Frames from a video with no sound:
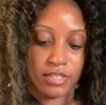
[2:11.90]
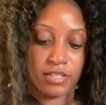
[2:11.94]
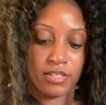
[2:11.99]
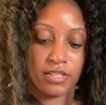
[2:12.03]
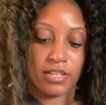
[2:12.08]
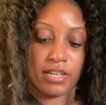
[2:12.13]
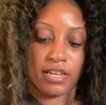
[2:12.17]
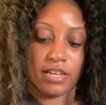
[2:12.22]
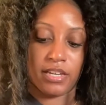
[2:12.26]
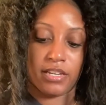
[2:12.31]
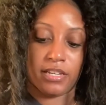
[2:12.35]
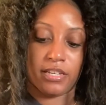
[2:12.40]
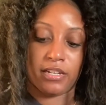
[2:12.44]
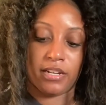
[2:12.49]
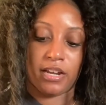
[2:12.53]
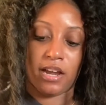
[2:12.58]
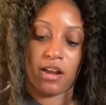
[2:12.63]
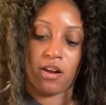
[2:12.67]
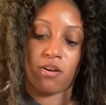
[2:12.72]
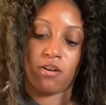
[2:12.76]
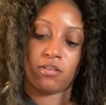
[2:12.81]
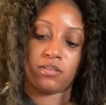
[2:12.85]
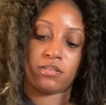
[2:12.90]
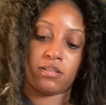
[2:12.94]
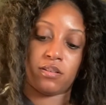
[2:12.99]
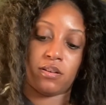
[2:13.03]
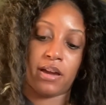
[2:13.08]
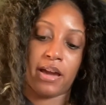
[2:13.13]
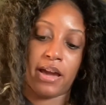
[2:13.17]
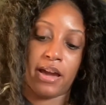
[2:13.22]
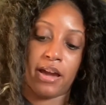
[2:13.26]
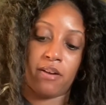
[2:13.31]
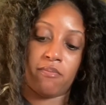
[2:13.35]
and I also
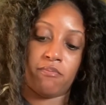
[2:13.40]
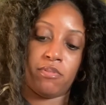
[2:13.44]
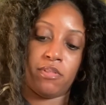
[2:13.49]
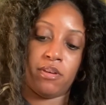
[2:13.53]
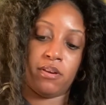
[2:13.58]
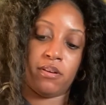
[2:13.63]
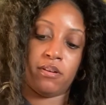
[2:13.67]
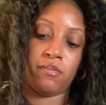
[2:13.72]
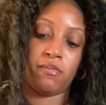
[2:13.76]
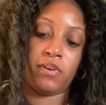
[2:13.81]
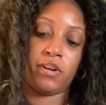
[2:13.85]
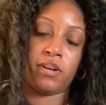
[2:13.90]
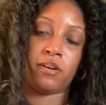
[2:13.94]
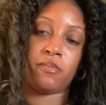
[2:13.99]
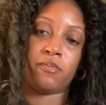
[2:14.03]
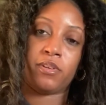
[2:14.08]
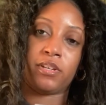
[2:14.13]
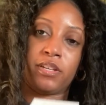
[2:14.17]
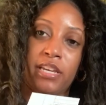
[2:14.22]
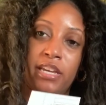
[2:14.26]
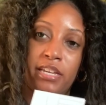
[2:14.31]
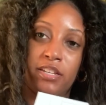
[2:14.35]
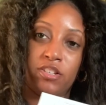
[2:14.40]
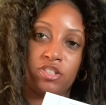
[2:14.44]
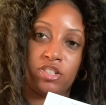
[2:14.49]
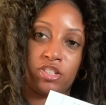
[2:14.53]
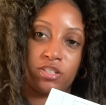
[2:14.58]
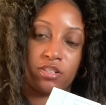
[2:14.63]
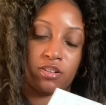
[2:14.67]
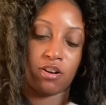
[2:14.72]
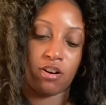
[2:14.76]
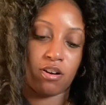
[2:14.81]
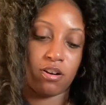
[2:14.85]
have the
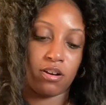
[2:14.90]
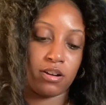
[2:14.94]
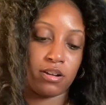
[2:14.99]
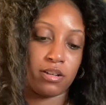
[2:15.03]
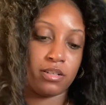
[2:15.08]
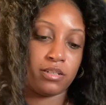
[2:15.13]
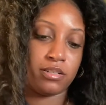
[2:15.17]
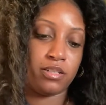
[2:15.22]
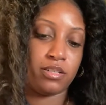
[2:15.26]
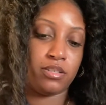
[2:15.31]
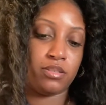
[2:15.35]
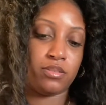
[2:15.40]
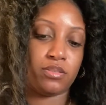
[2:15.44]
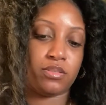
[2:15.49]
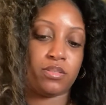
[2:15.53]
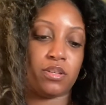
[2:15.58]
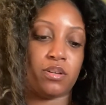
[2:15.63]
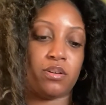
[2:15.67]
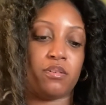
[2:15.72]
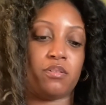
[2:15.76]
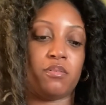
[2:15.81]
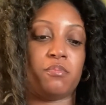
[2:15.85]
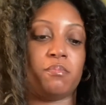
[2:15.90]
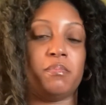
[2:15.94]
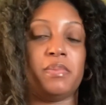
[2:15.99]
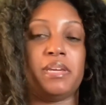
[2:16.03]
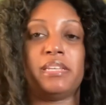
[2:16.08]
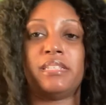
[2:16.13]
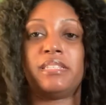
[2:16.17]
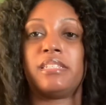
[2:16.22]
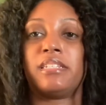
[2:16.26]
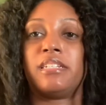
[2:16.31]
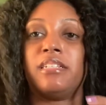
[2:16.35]
verification card. So
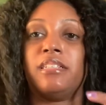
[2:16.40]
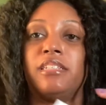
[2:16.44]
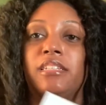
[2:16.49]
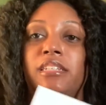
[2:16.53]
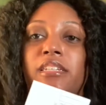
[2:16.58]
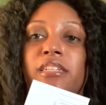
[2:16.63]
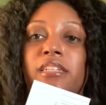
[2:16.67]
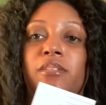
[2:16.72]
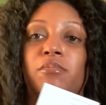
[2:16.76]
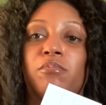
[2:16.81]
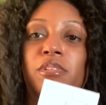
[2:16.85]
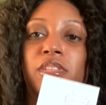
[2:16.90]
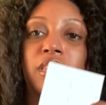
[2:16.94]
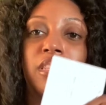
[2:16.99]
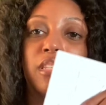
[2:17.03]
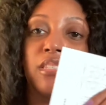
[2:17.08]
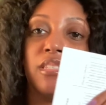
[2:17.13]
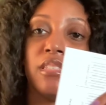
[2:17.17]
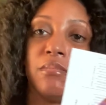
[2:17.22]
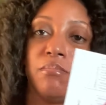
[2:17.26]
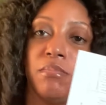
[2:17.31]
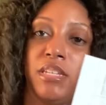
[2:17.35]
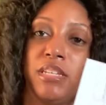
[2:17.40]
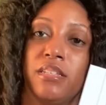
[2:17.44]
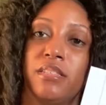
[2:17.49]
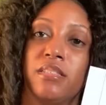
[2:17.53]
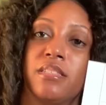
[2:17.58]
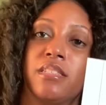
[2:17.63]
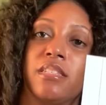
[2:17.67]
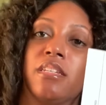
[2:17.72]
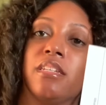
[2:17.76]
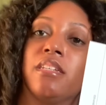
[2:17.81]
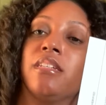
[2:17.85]
basically what this
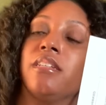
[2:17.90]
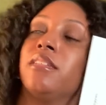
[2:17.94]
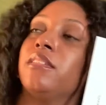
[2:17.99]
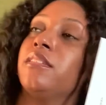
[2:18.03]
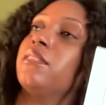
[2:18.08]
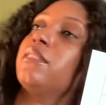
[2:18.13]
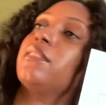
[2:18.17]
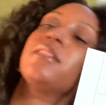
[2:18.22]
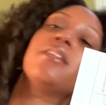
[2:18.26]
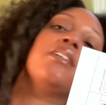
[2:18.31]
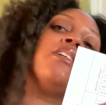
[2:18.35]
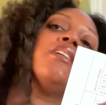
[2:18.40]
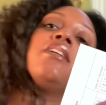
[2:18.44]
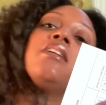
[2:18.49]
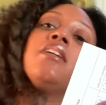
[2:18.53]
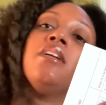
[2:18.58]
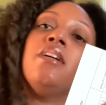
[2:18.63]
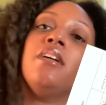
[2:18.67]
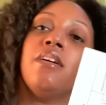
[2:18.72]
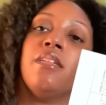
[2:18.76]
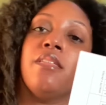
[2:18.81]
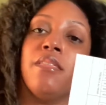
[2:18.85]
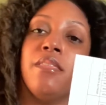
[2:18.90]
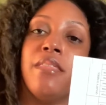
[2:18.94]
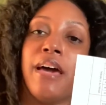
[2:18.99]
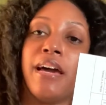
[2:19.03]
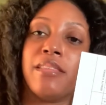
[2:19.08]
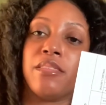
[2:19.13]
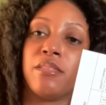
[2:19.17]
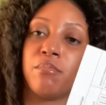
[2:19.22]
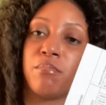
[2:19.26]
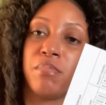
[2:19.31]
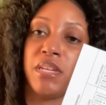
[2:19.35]
means is
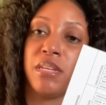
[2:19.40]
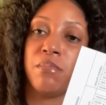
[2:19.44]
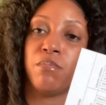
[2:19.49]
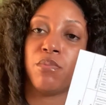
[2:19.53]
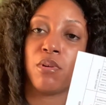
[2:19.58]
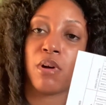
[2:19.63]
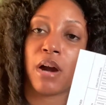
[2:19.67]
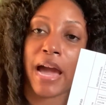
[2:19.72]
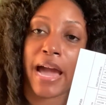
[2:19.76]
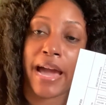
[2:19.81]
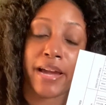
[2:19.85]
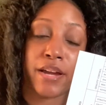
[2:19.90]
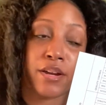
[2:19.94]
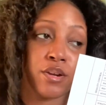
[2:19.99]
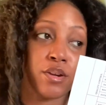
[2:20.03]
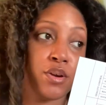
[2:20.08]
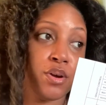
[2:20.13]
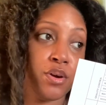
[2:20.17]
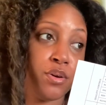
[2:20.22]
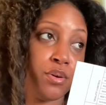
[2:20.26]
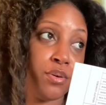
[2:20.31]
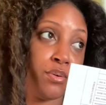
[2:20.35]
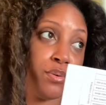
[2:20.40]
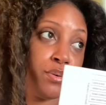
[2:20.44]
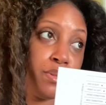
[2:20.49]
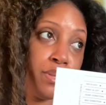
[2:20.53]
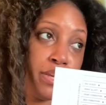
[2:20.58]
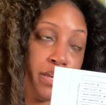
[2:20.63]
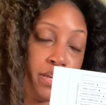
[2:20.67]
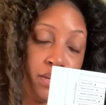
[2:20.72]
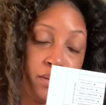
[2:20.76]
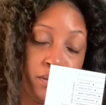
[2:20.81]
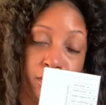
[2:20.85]
that the people at GOAT,
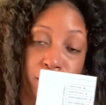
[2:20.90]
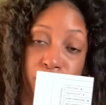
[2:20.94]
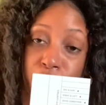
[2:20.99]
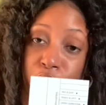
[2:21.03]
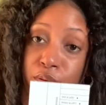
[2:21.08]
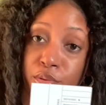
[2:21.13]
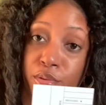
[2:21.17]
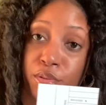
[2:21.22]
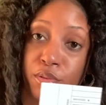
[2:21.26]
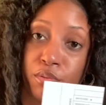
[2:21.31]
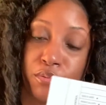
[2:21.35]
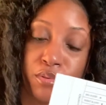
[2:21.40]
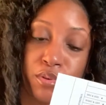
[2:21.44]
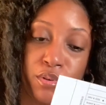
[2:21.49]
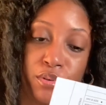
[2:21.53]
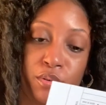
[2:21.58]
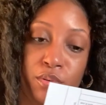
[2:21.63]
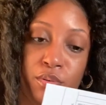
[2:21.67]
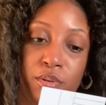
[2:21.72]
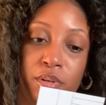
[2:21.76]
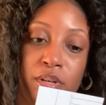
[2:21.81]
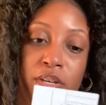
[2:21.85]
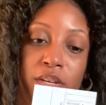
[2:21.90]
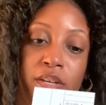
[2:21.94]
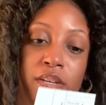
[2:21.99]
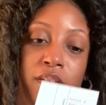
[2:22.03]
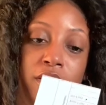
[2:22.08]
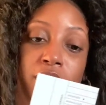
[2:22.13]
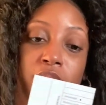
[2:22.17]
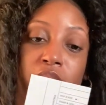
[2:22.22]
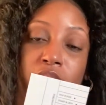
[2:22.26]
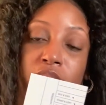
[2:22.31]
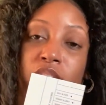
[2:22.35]
they go through
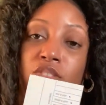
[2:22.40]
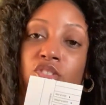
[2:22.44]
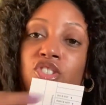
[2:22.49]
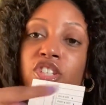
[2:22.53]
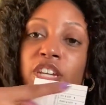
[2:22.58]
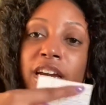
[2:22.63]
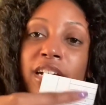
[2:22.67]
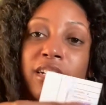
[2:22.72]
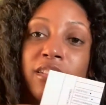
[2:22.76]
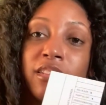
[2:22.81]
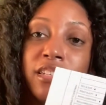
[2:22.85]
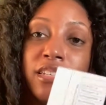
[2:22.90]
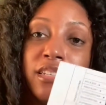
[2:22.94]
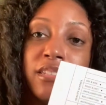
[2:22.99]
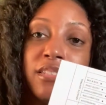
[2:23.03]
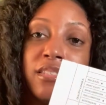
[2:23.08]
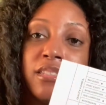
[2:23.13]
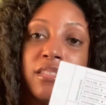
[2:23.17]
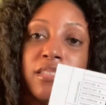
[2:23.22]
this checklist